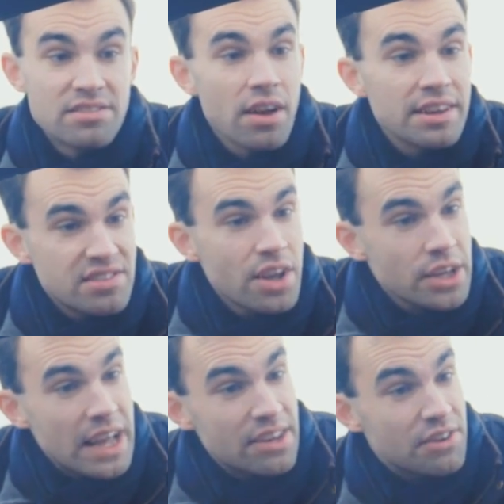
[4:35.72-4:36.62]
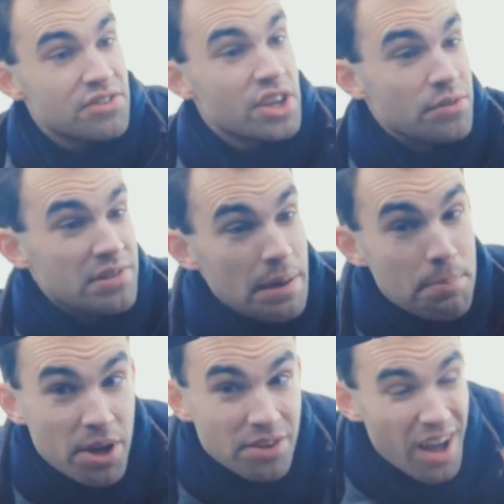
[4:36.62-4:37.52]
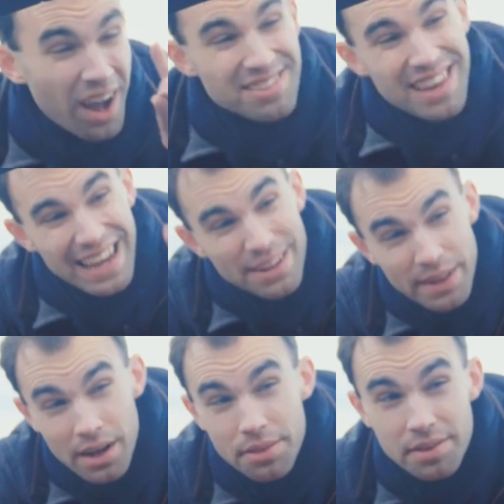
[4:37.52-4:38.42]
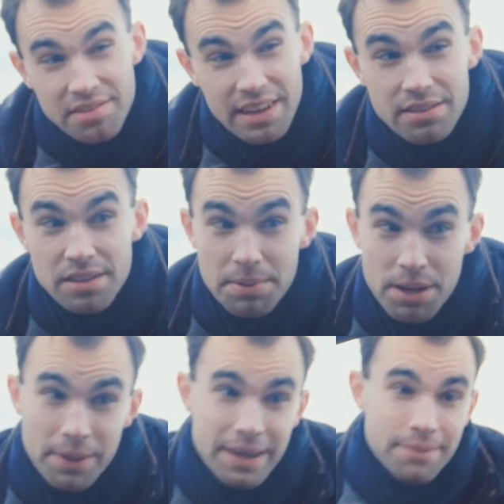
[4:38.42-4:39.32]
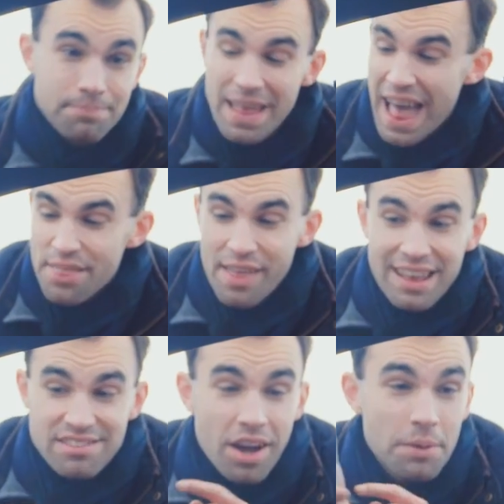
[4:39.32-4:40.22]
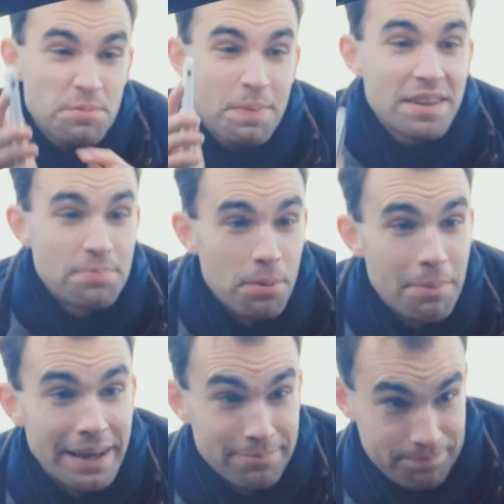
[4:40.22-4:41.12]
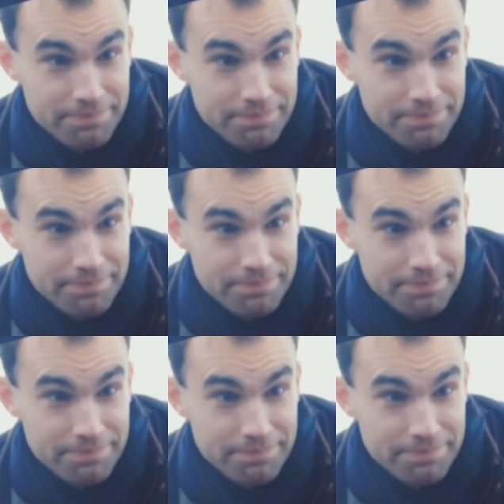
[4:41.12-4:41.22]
It's nice to know you get your excuses in, because I tell you the i30N is going to be quicker. That time's beatable, mate.